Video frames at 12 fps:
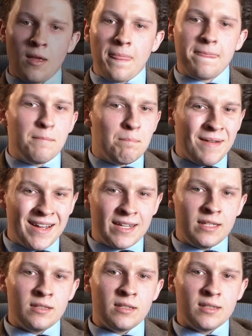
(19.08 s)
The
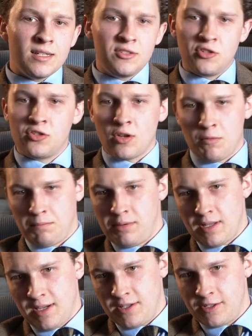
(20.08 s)
mind is its own
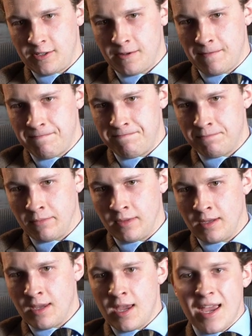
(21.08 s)
place,
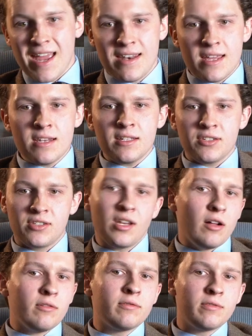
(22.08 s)
and in
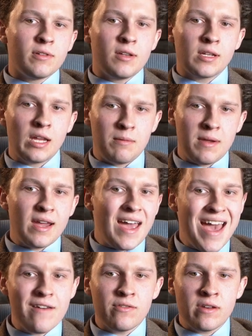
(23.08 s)
itself can make a
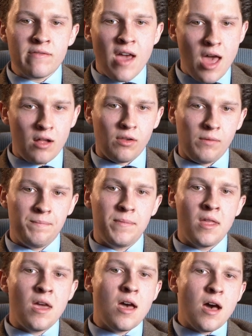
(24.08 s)
heaven of hell,
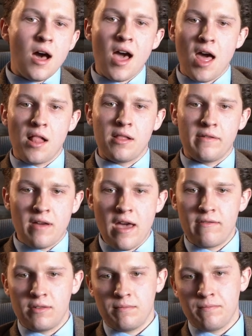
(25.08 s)
a hell of
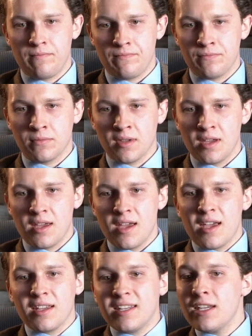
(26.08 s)

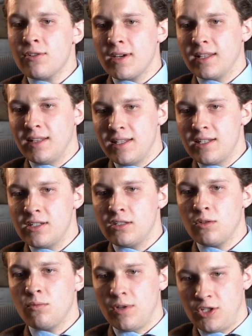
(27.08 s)
heaven. Here at
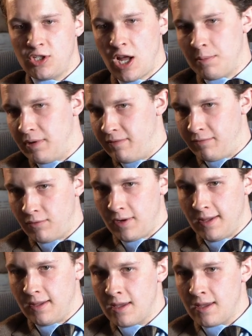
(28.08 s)
least we shall be free.